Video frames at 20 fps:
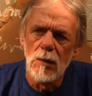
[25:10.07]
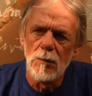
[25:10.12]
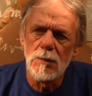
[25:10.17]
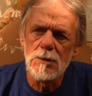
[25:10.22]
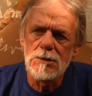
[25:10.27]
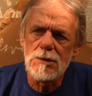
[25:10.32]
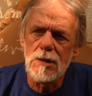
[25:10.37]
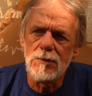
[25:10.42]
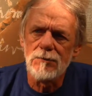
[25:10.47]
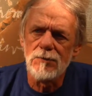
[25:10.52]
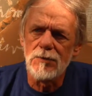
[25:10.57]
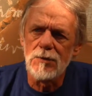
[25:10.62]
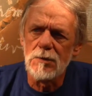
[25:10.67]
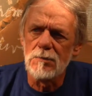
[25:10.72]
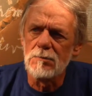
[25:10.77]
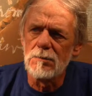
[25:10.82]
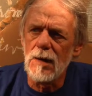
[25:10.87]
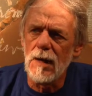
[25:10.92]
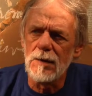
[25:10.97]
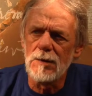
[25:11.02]
was that
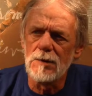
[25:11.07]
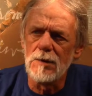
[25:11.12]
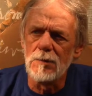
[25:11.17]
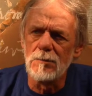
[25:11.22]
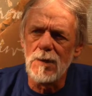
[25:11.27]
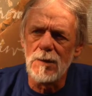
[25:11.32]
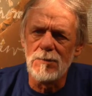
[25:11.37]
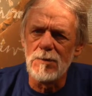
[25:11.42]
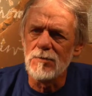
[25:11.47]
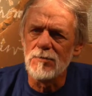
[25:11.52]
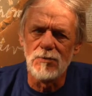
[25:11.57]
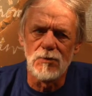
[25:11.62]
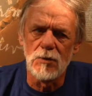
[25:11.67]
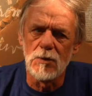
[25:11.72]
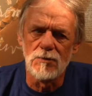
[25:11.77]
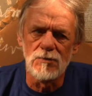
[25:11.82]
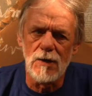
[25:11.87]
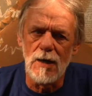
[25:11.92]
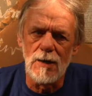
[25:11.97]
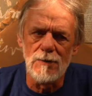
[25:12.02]
for, I don't know, maybe four
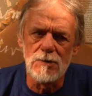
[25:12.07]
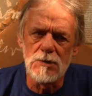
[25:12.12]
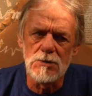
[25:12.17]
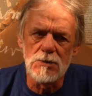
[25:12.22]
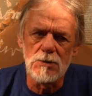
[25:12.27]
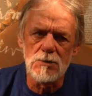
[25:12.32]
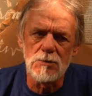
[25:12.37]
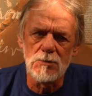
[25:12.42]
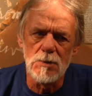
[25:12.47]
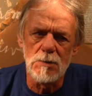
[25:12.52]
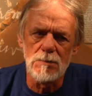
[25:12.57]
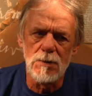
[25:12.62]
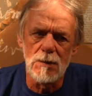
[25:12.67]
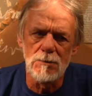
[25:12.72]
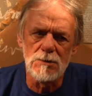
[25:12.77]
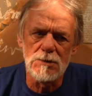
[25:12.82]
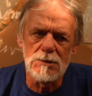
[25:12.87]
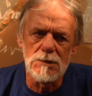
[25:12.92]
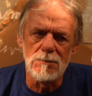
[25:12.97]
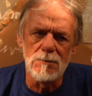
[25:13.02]
or five issues, we
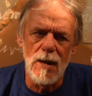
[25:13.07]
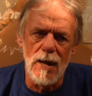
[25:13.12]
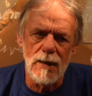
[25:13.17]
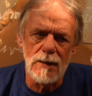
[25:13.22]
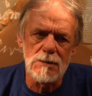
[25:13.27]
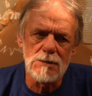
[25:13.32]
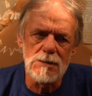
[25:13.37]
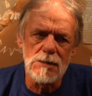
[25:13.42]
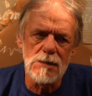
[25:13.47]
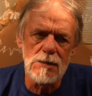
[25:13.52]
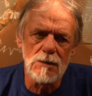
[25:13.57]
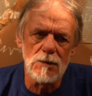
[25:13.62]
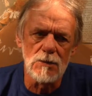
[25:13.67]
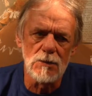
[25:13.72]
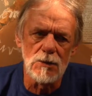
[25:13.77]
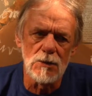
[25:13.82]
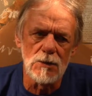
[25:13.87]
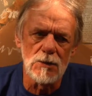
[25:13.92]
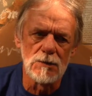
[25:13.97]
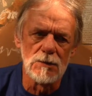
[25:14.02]
published a magazine
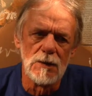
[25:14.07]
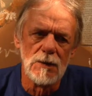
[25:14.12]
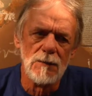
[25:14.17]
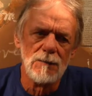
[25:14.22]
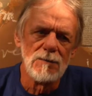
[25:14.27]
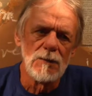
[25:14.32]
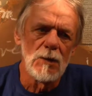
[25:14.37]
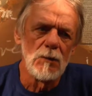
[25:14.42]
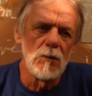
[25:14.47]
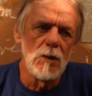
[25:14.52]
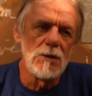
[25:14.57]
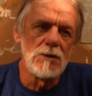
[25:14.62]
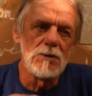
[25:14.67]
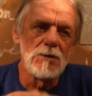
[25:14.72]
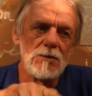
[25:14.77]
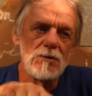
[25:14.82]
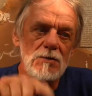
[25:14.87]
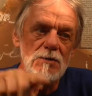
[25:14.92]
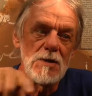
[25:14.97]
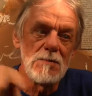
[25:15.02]
called
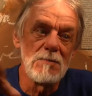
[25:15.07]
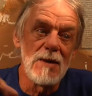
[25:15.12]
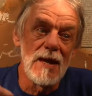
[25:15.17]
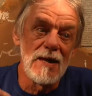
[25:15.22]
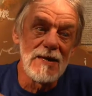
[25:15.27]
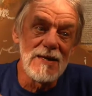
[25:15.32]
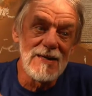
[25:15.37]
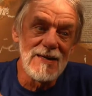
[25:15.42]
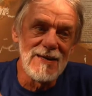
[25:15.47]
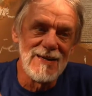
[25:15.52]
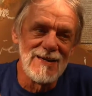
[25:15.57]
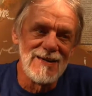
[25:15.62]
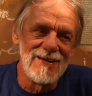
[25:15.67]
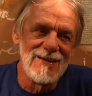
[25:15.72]
123 Many,